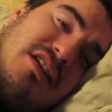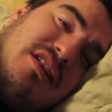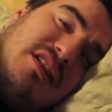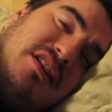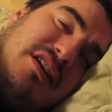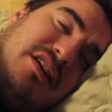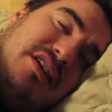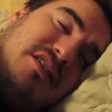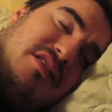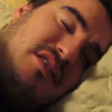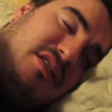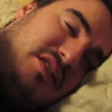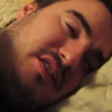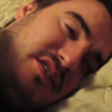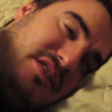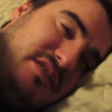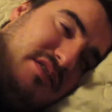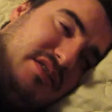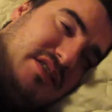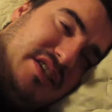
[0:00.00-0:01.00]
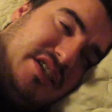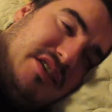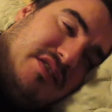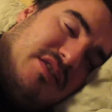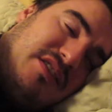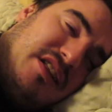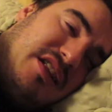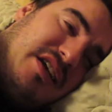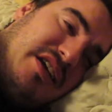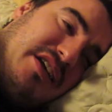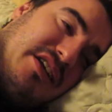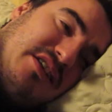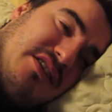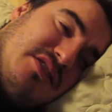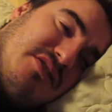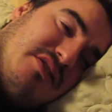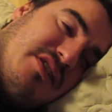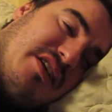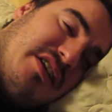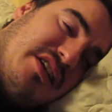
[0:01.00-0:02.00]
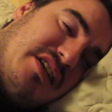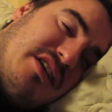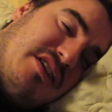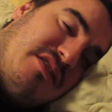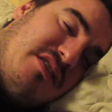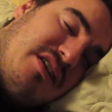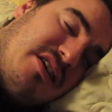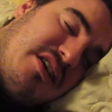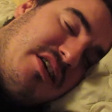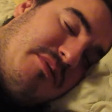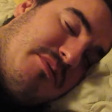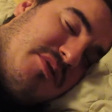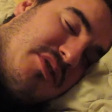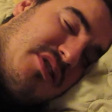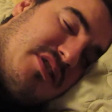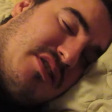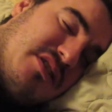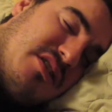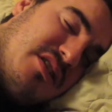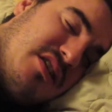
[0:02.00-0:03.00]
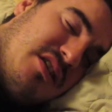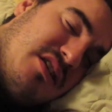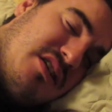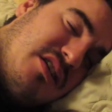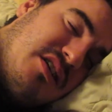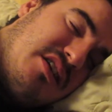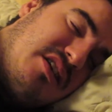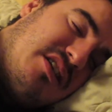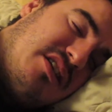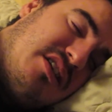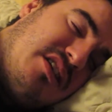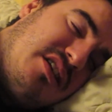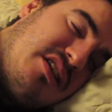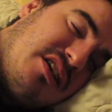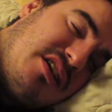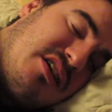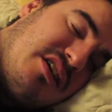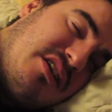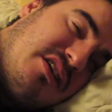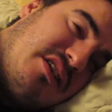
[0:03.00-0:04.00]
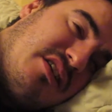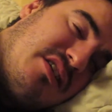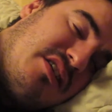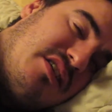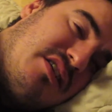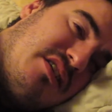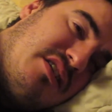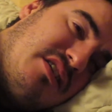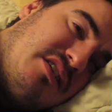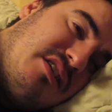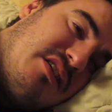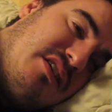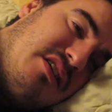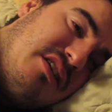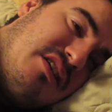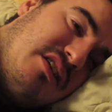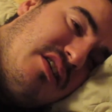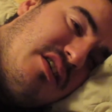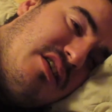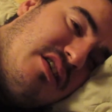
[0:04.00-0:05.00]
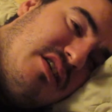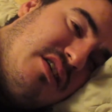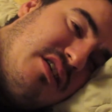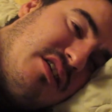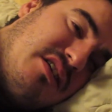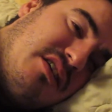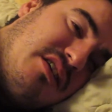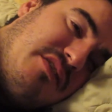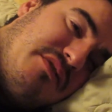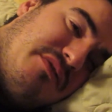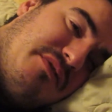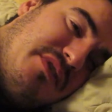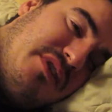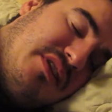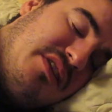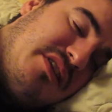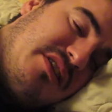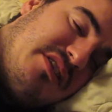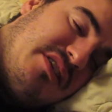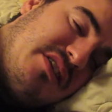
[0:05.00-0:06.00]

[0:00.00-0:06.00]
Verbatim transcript: later on down the line because right now I am just tired. I feel the